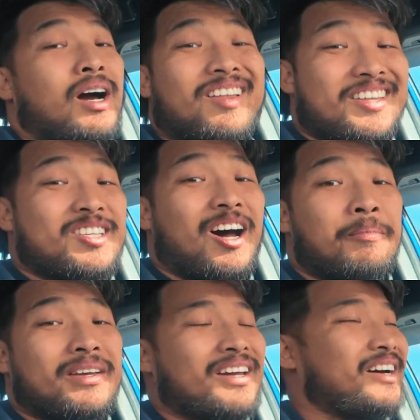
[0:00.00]
On the
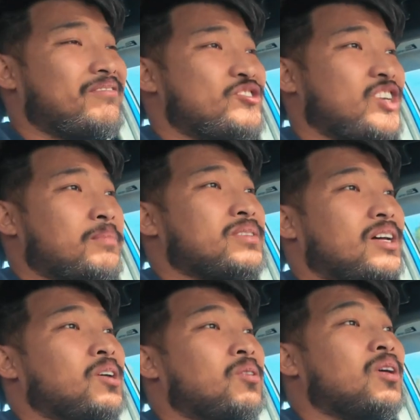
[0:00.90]
topic of chips
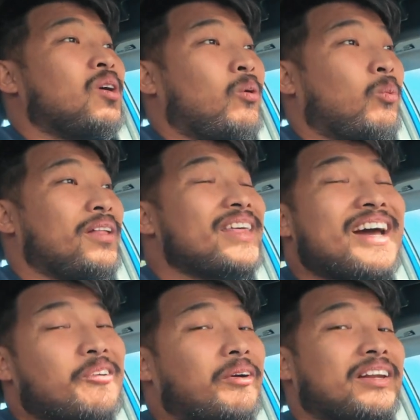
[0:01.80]
though, one thing
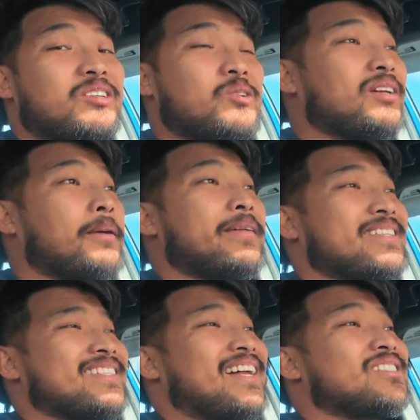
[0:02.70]
I really do like with
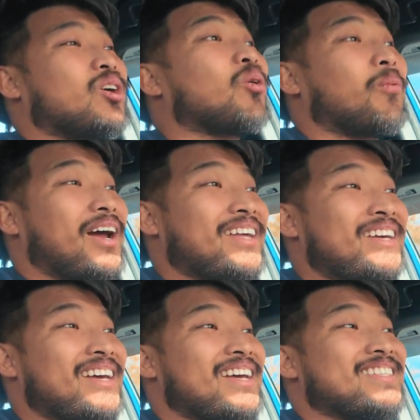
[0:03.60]
this lens
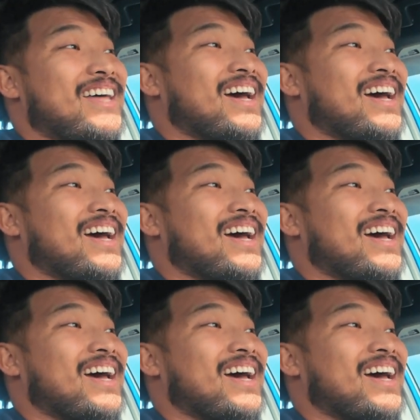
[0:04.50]
already is